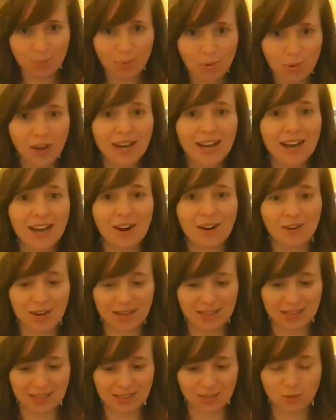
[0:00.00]
point it out
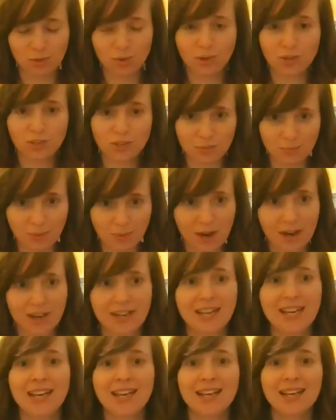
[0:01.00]
and they're towards your
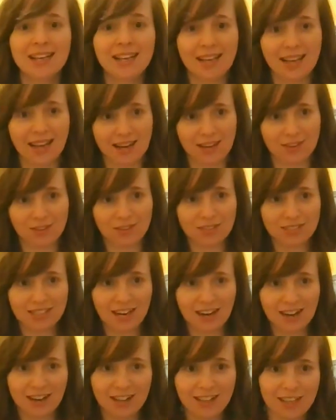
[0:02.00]
body, and you just
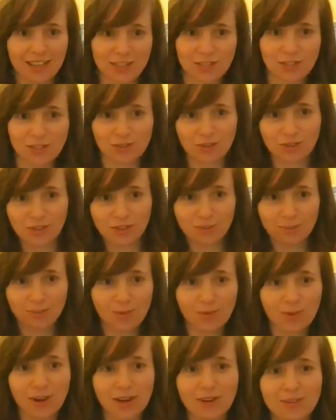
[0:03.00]
kind of like circle them
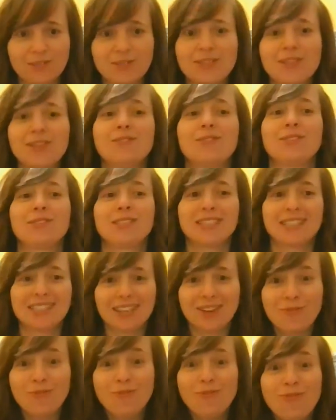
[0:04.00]
around you, just
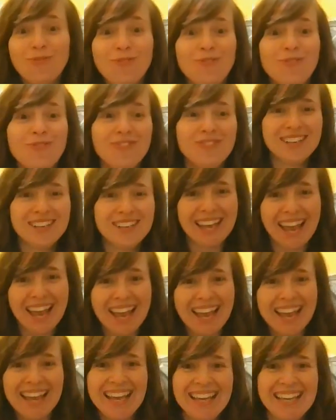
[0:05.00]
like, ooh,
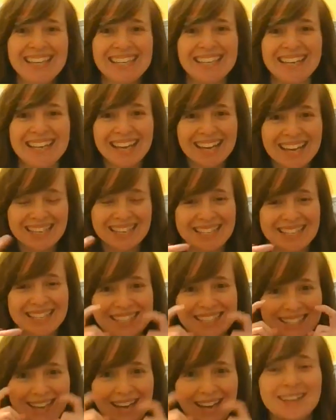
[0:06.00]
yay.
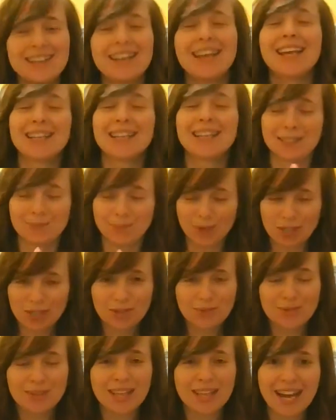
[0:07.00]
And
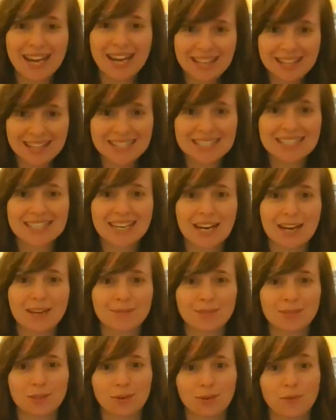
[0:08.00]
especially with any of these
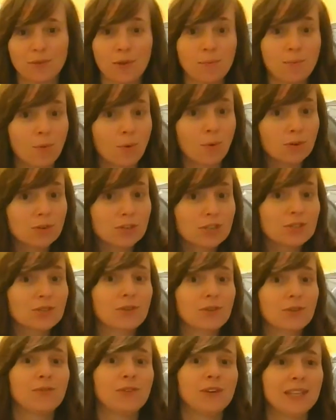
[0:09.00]
types of emotions
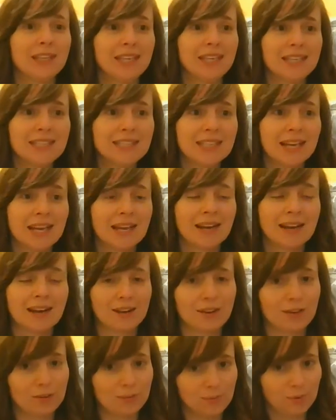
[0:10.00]
or feelings,
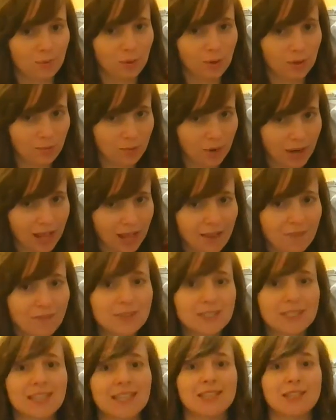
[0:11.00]
you really want to
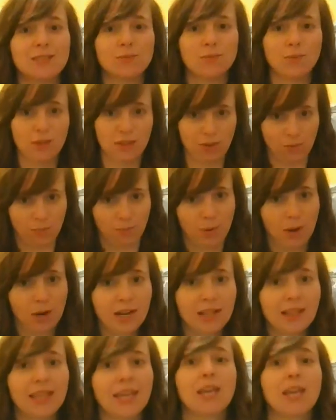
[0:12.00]
emphasize with your
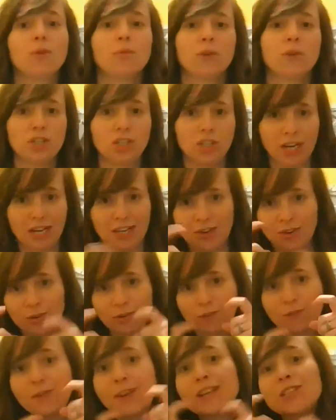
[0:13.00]
body language and
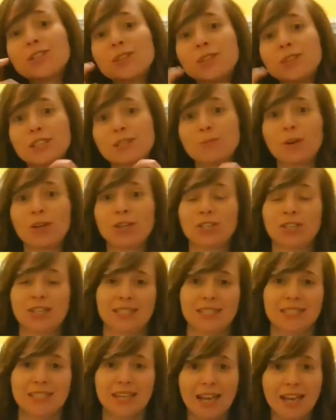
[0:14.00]
your facial
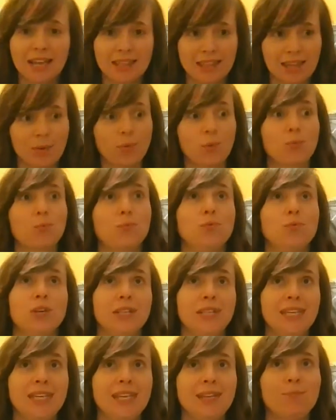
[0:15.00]
expressions. That will
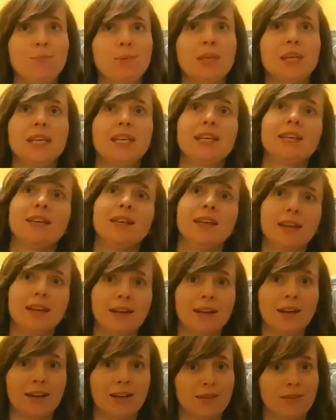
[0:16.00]
really be
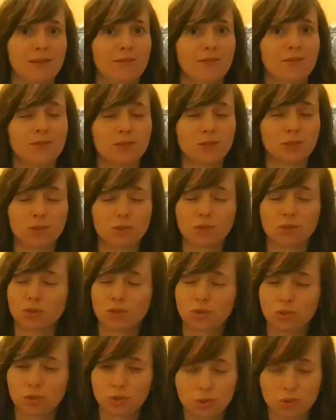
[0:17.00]

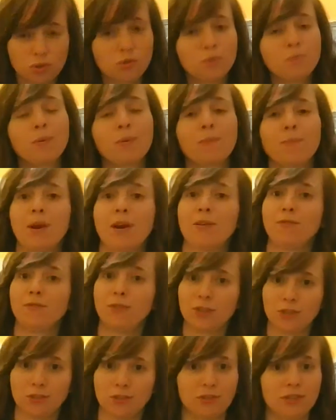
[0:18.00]
super
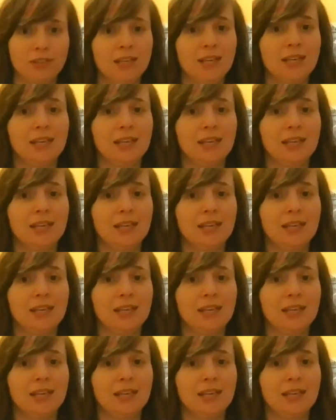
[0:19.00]
beneficial